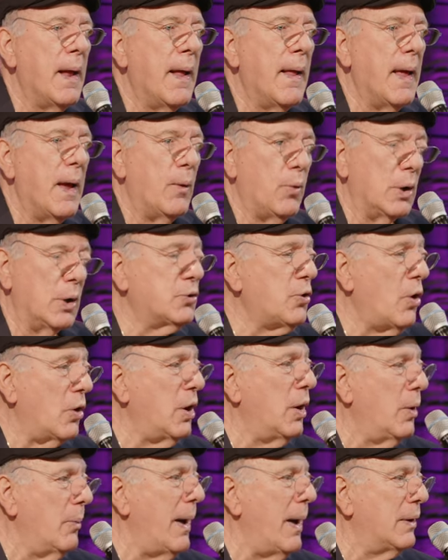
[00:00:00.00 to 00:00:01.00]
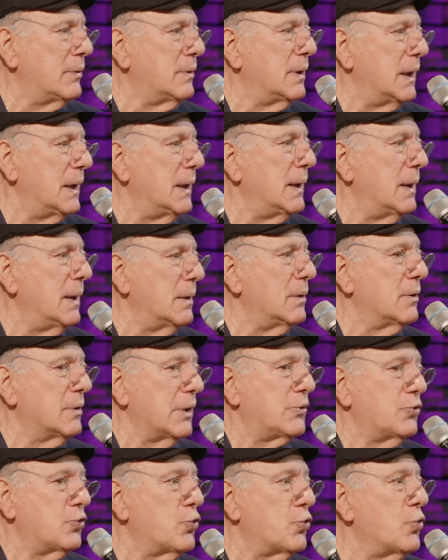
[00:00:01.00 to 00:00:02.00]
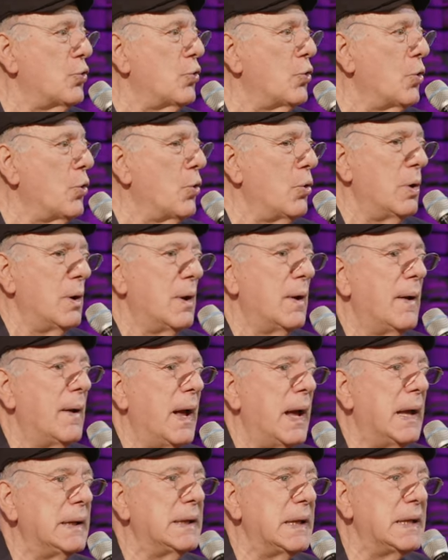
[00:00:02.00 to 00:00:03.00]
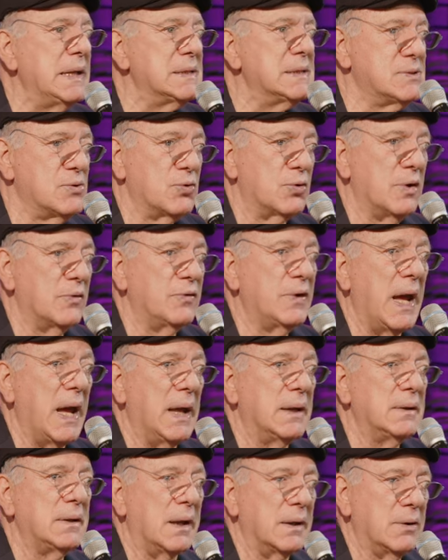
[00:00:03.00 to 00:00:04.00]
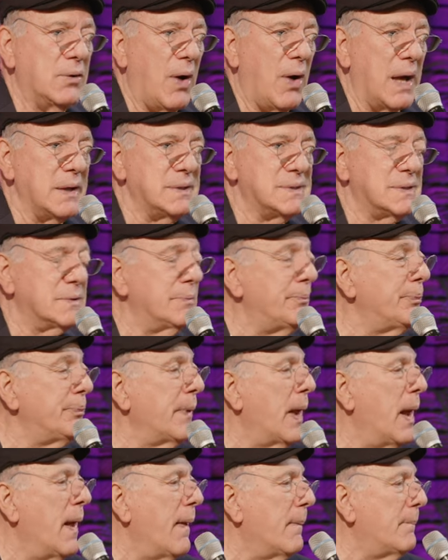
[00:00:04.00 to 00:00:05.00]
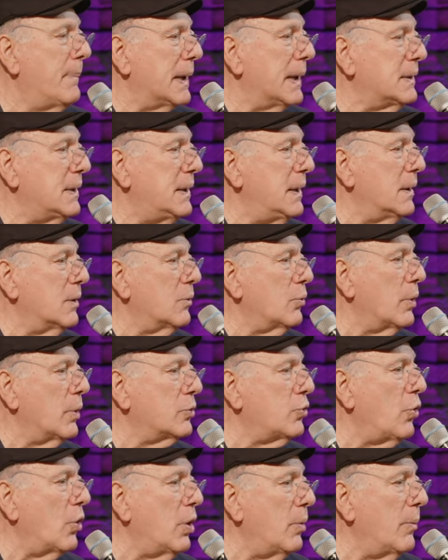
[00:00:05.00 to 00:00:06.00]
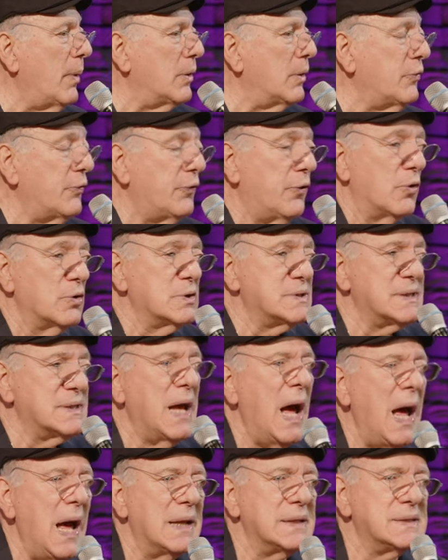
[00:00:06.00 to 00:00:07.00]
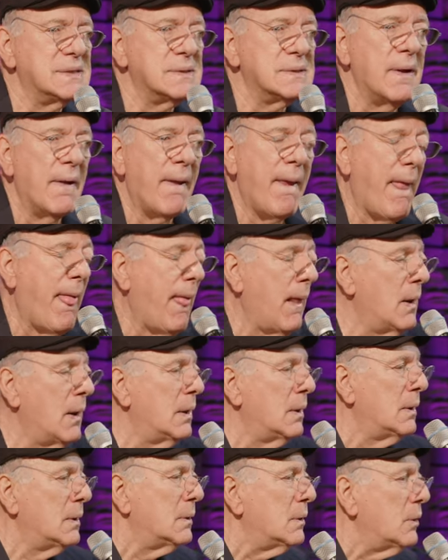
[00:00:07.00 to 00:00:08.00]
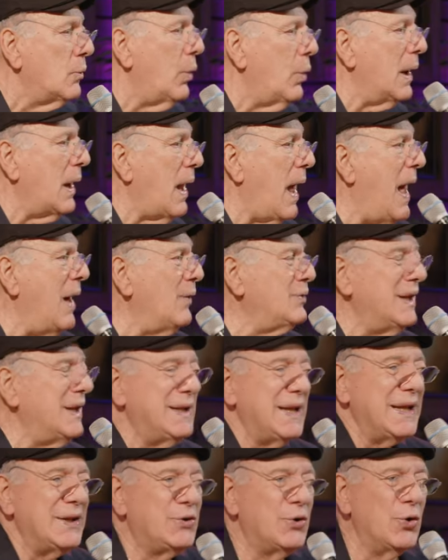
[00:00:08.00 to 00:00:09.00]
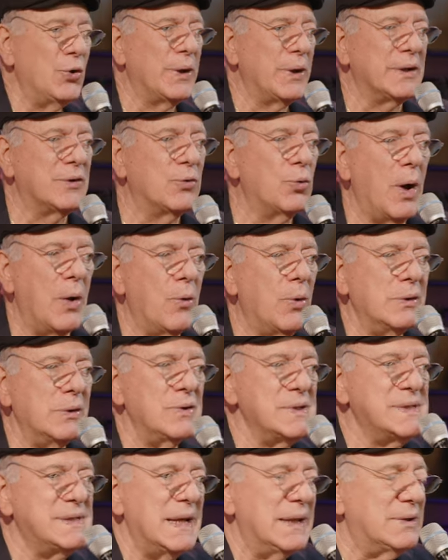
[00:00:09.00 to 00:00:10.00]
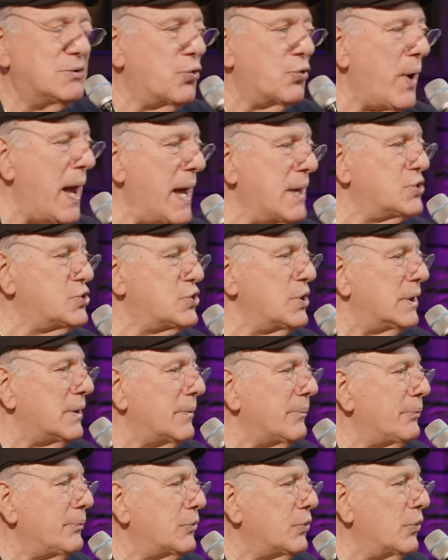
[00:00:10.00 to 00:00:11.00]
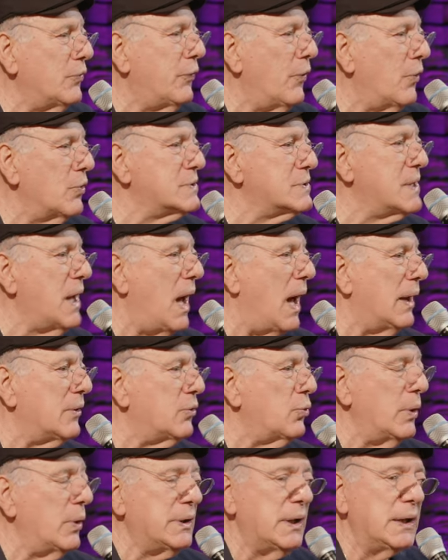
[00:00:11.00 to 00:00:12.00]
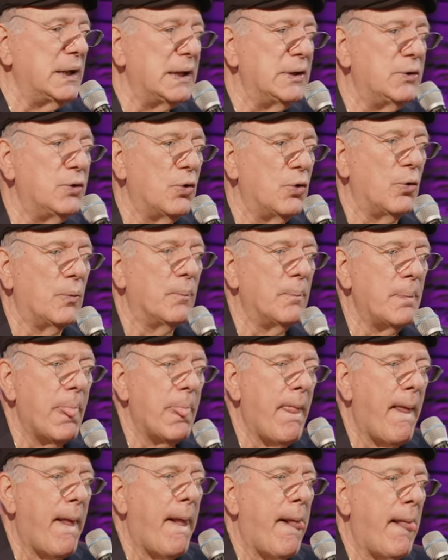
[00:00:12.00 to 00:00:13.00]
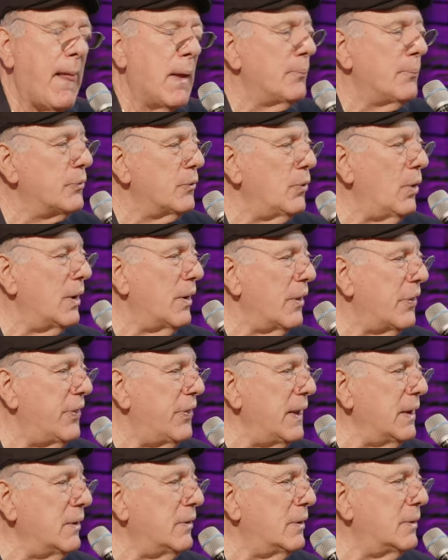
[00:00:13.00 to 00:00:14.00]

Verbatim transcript: We're talking about the true and the history of the Antichrist. But here we're talking about false gods. Well, how did they do it? What is the attraction to false God? What did they do? Well, think